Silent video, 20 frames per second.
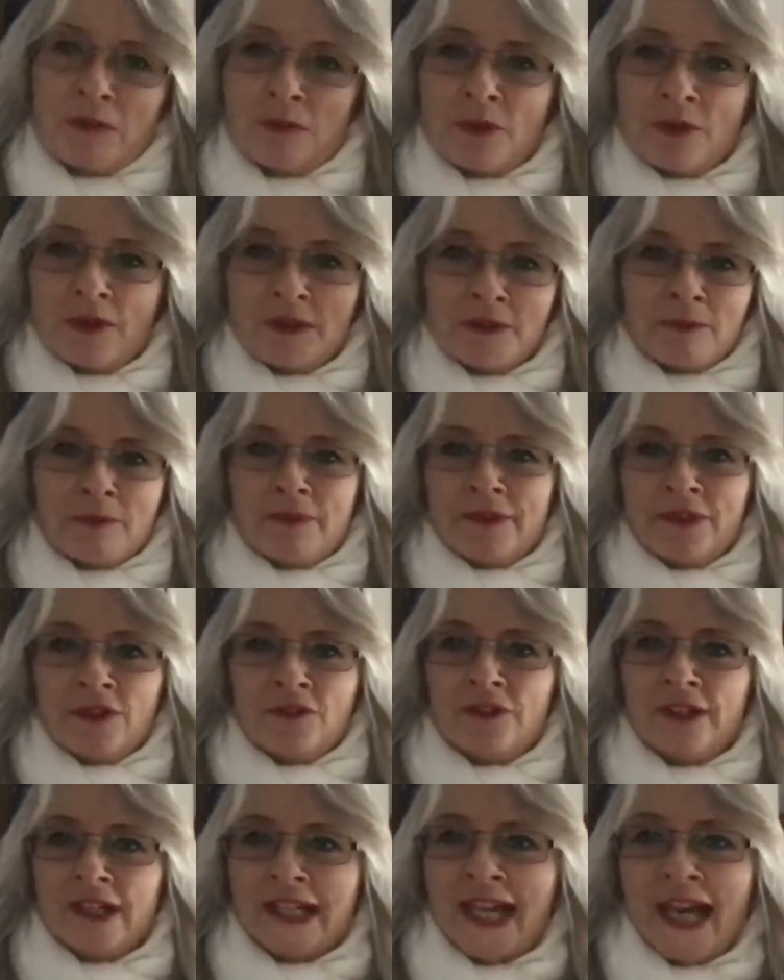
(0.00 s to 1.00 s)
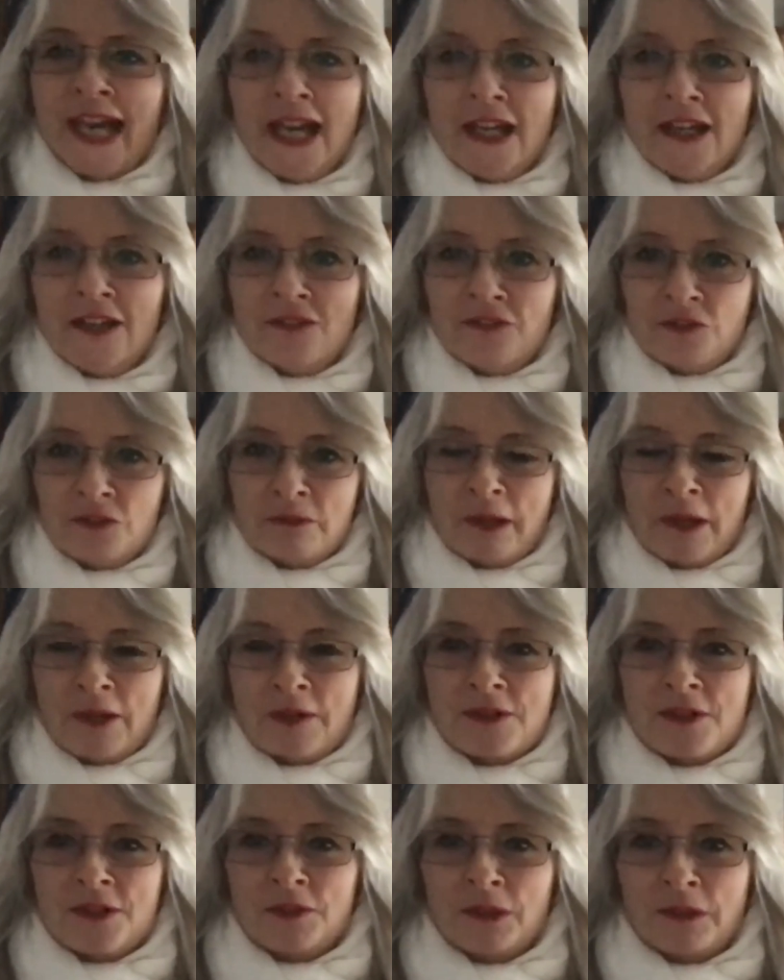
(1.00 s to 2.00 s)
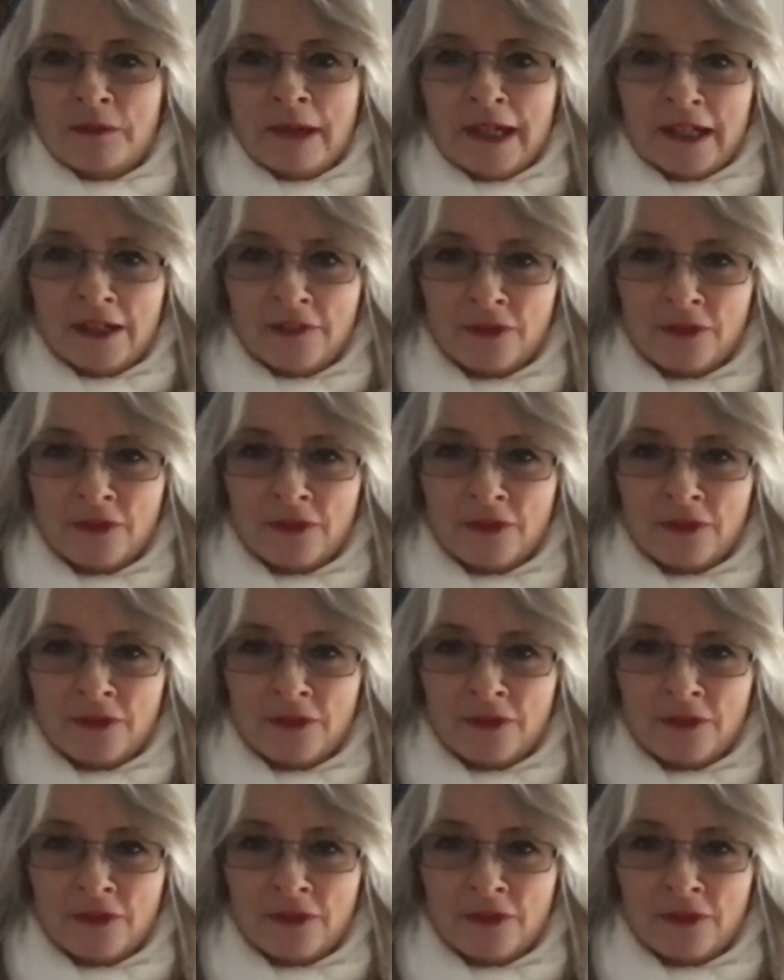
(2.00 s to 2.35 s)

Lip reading: can put yourself in a cave almost, do you know what I mean?